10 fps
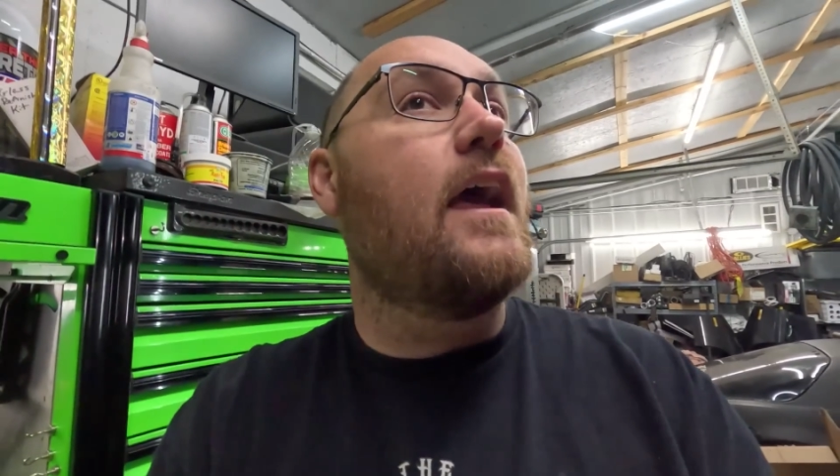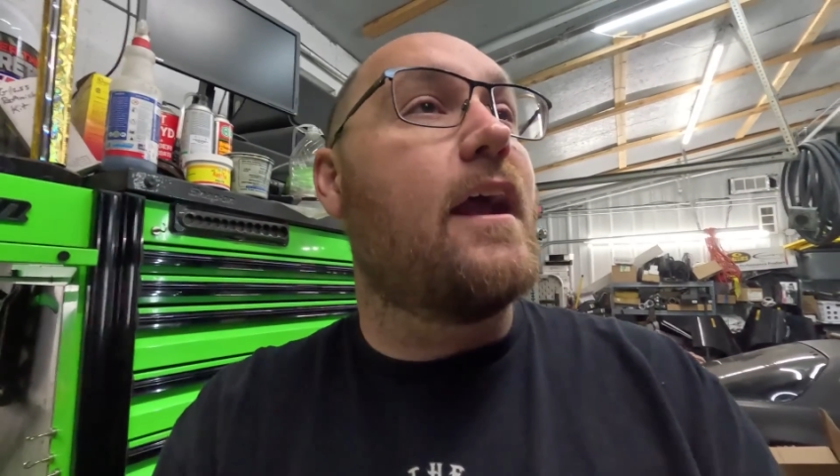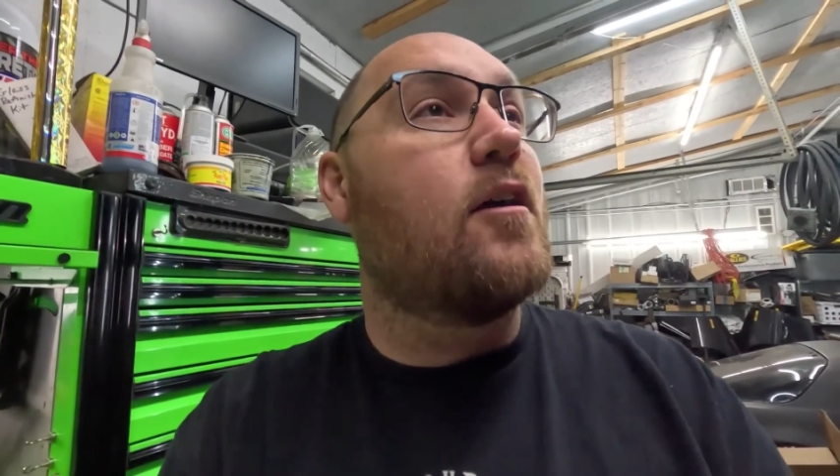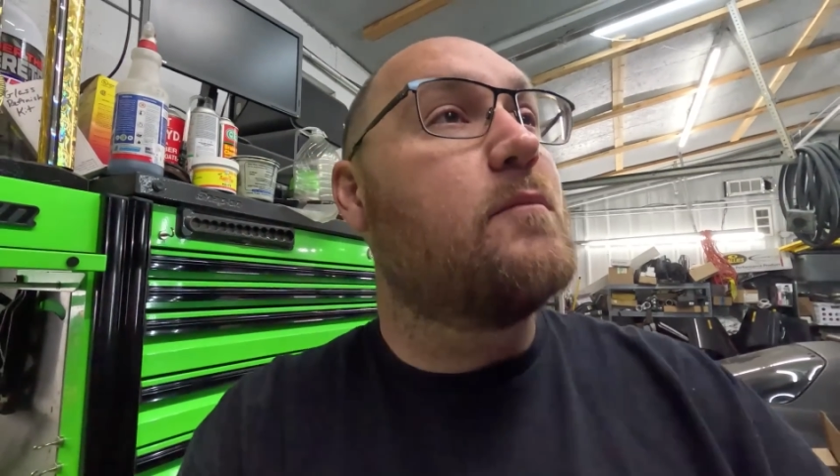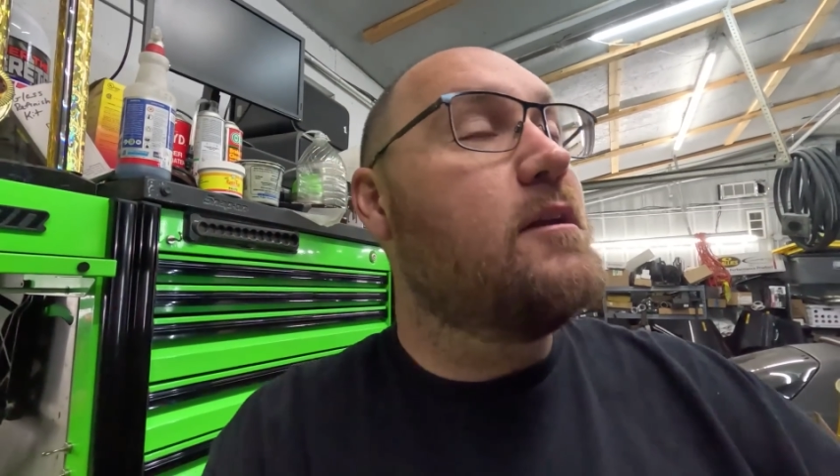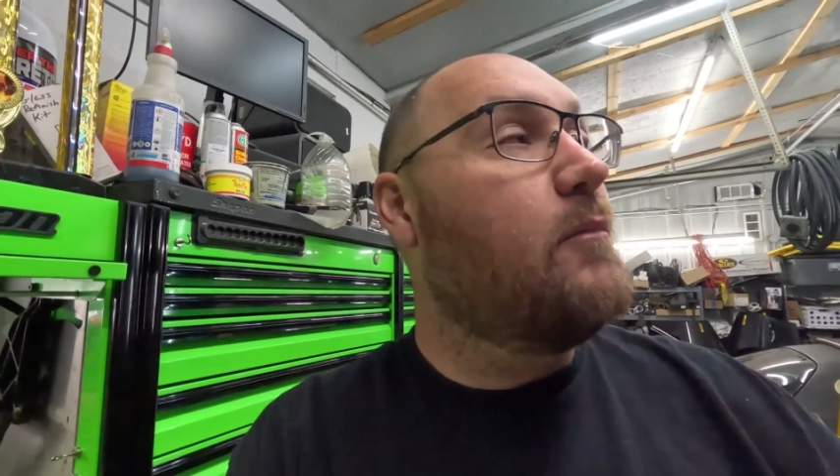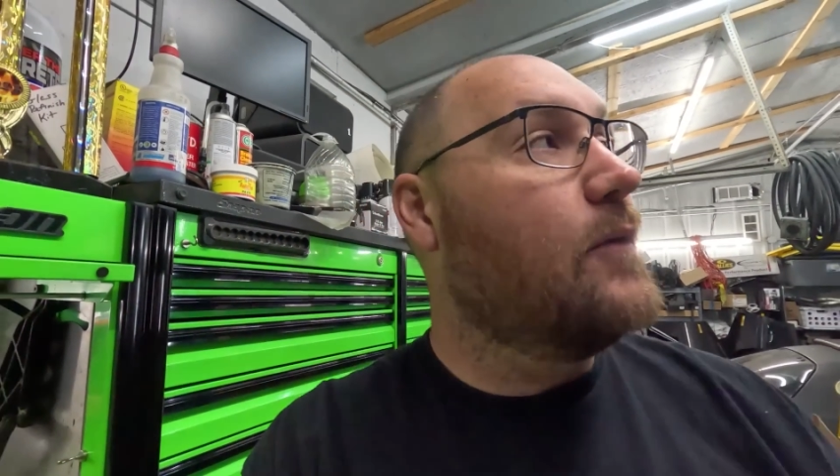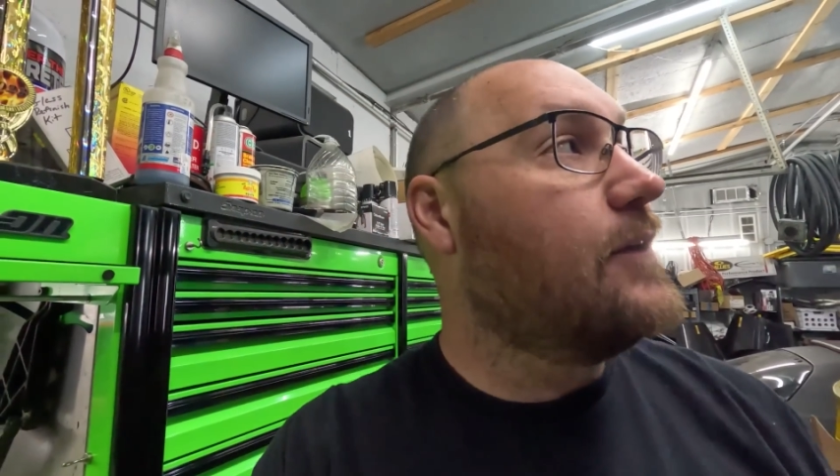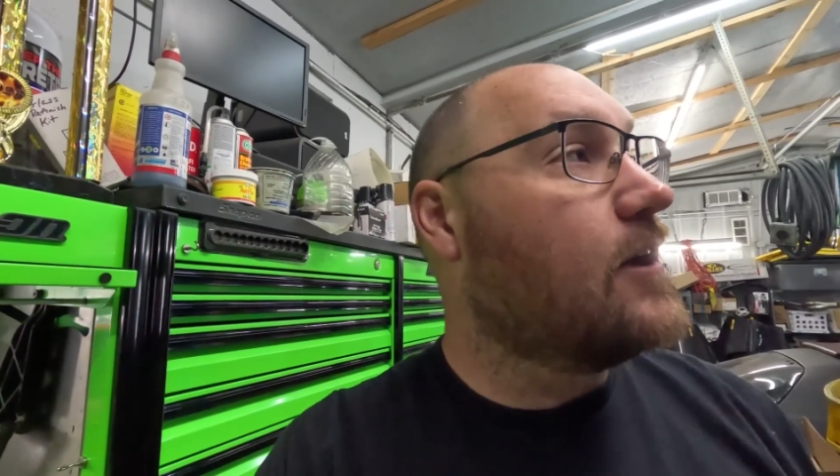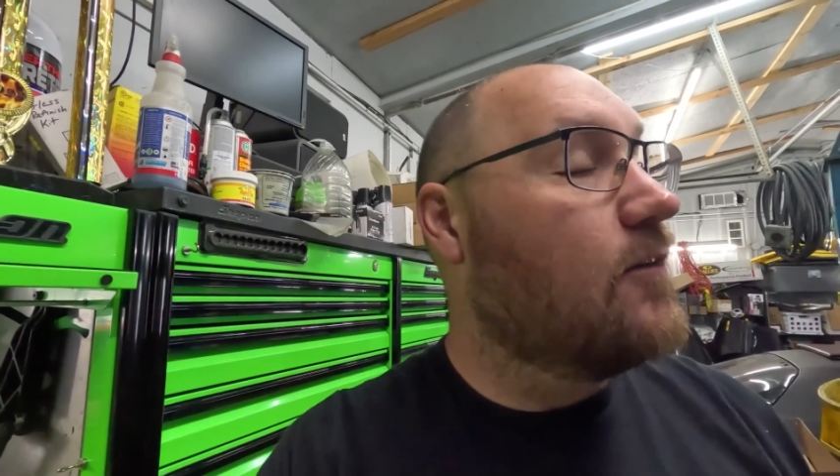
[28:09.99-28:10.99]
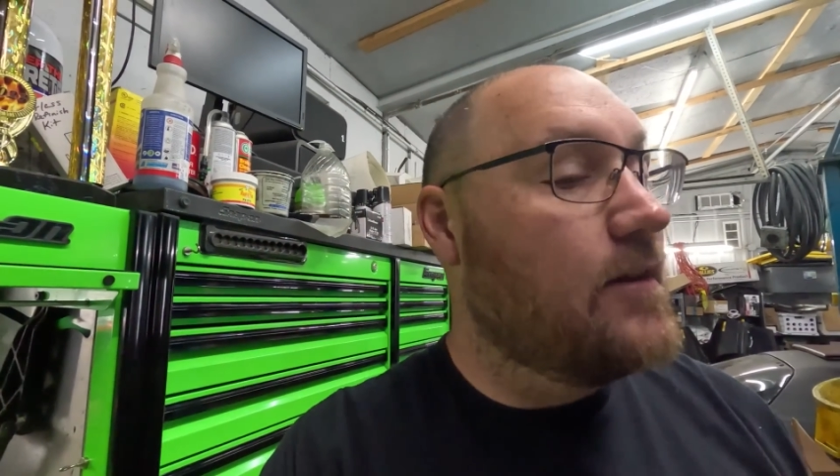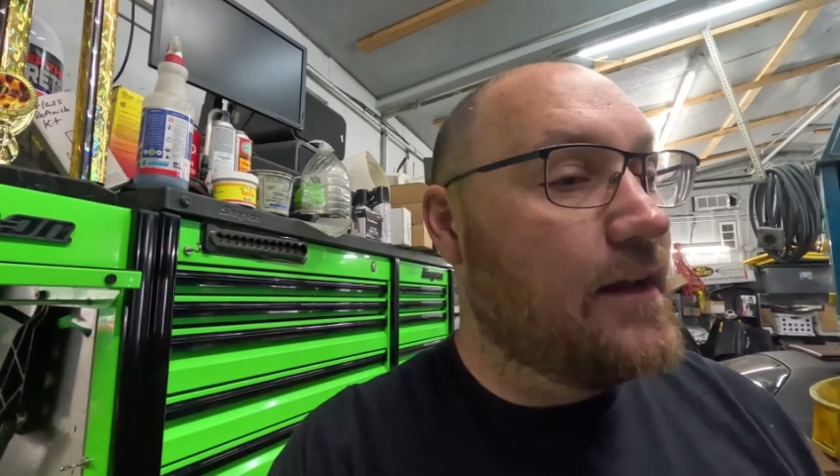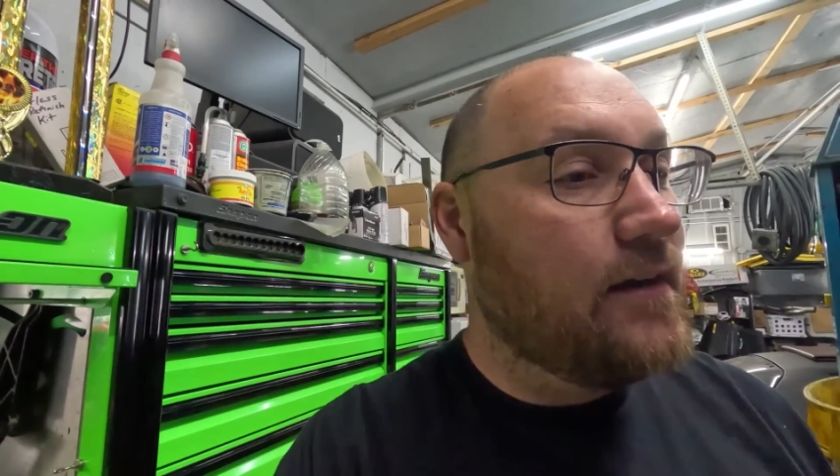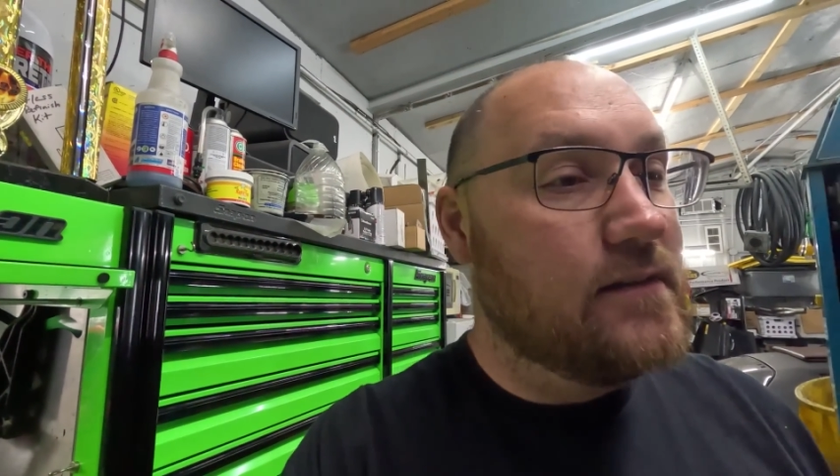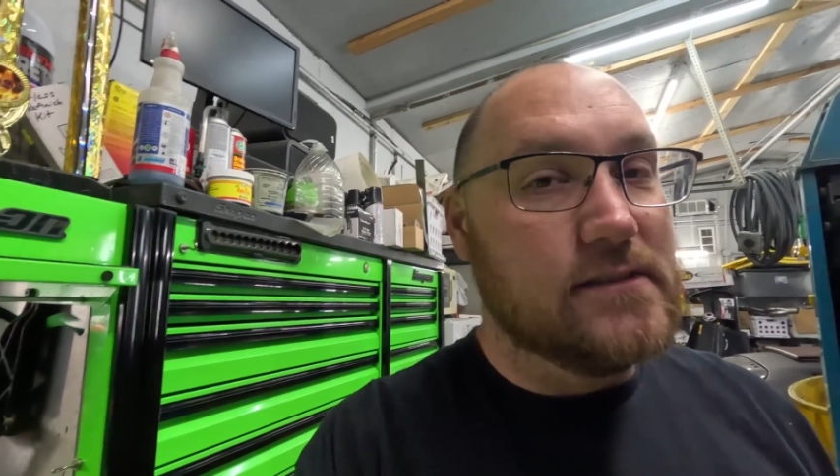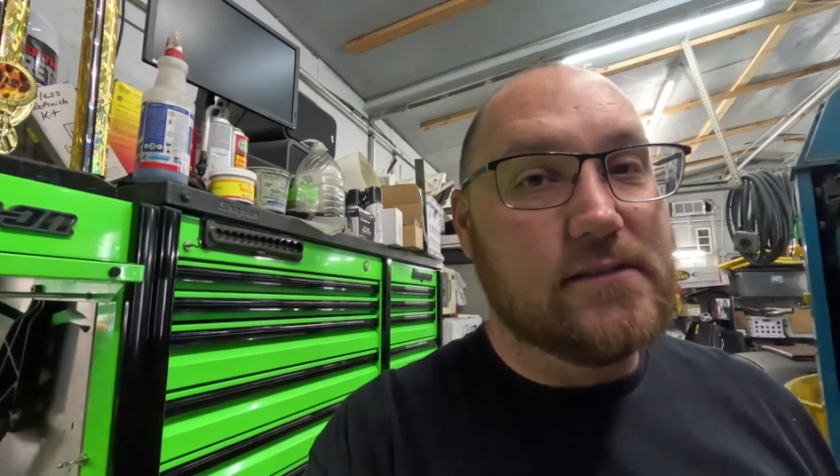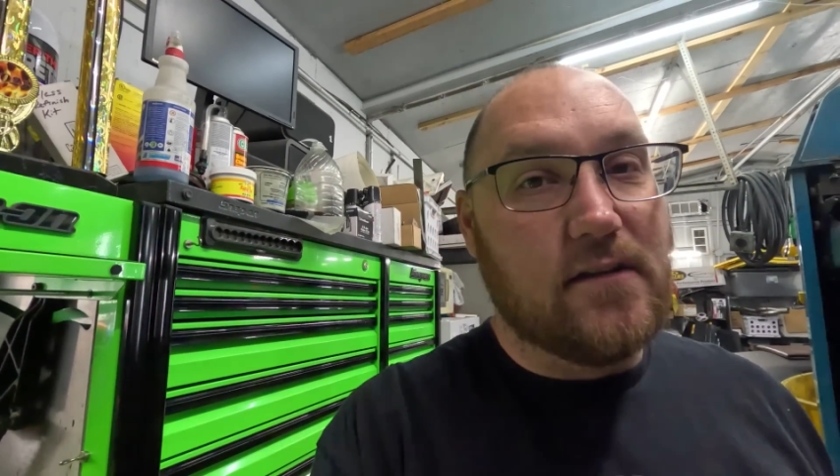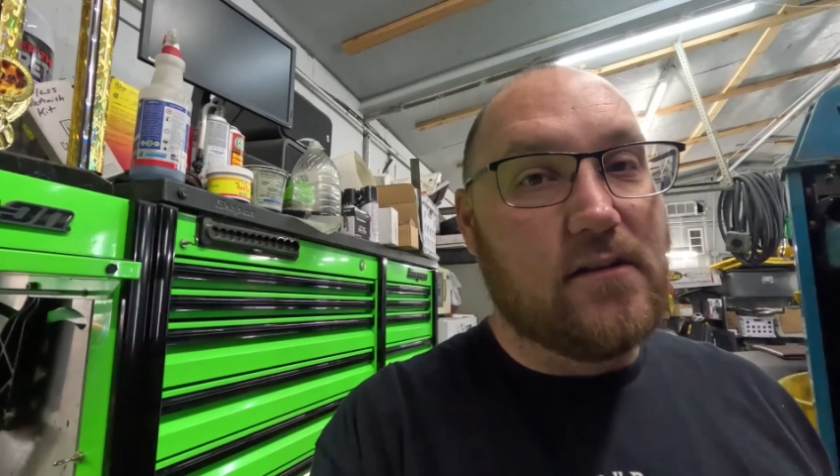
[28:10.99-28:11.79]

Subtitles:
ARP bolt to go in there because it's the